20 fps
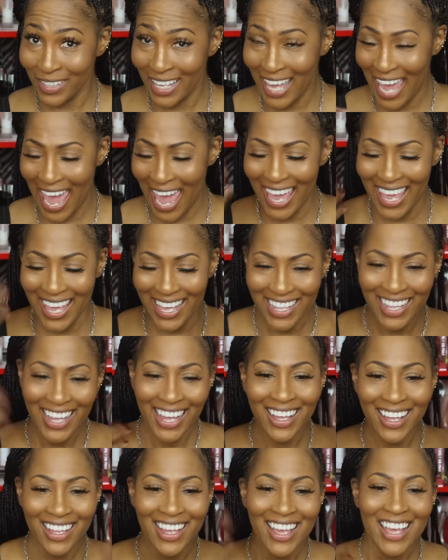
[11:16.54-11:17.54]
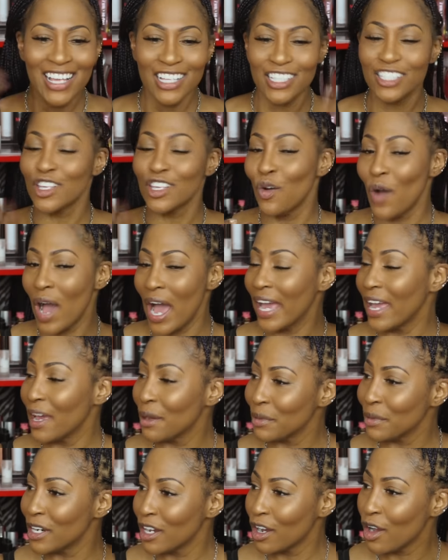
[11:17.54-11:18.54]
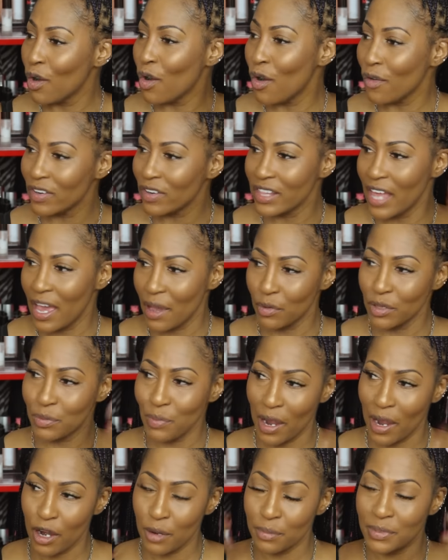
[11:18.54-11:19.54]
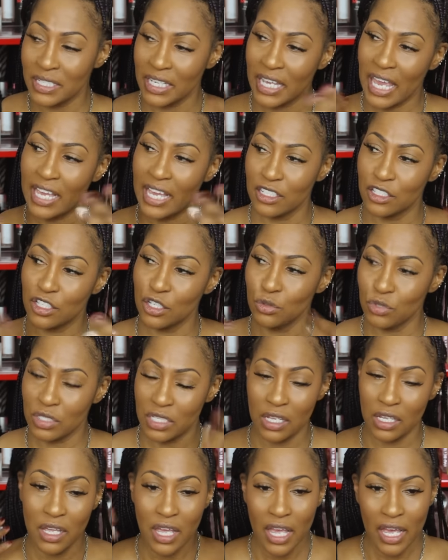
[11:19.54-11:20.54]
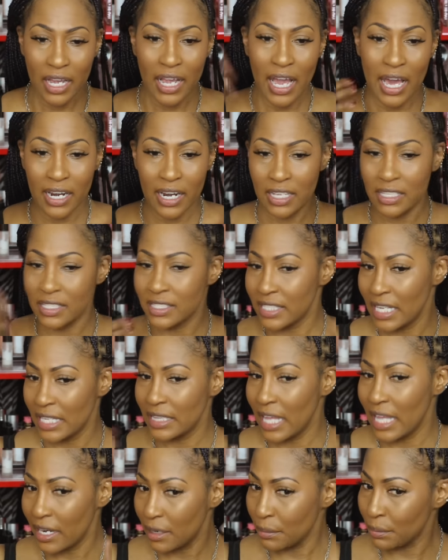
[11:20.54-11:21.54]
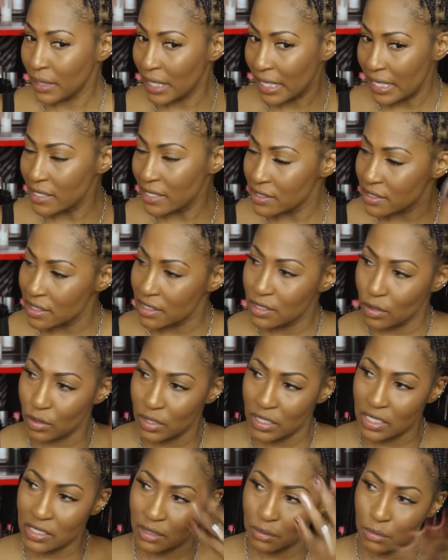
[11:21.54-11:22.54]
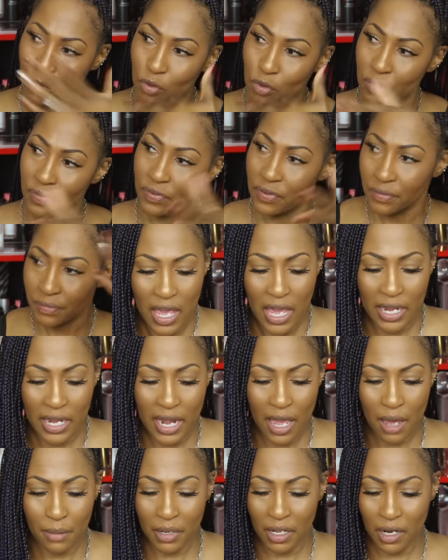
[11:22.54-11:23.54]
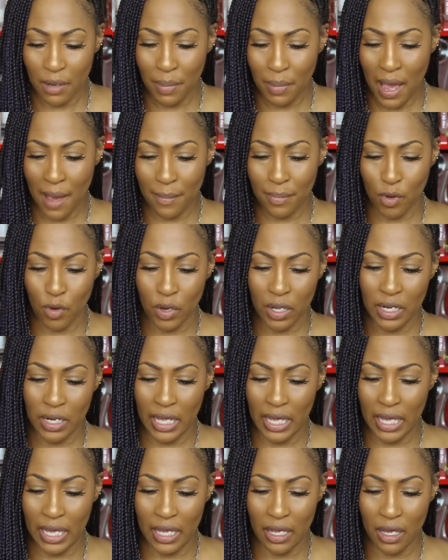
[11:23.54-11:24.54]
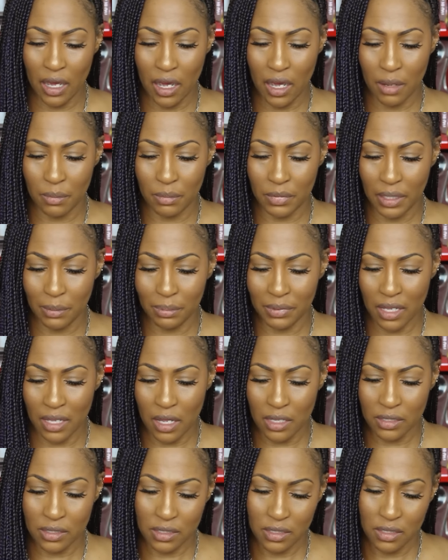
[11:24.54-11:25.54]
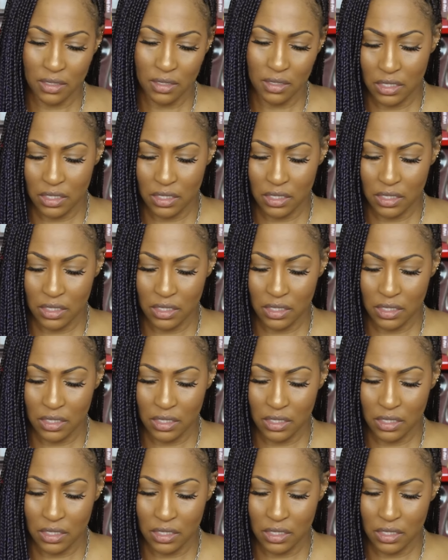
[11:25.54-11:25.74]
Okay. so I am going to go over that with my Urban Decay too to kind of set that in place so it doesn't move. And now I'm going to pop on a um, lip gloss.